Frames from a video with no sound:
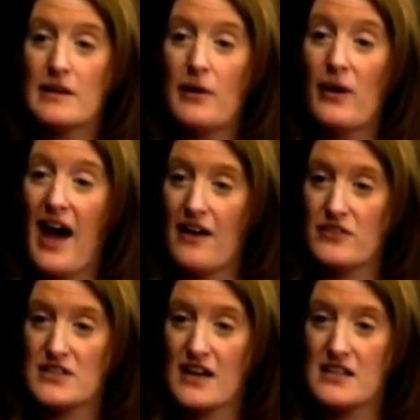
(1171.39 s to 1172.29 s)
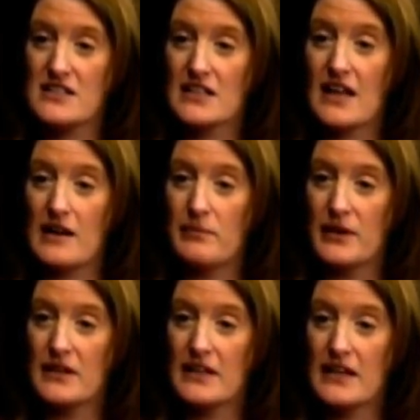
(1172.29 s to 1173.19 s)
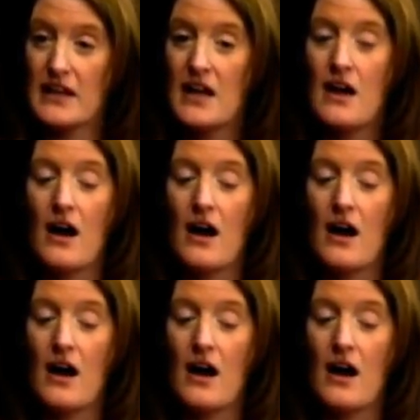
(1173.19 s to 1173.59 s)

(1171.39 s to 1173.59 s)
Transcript: about advertising that ability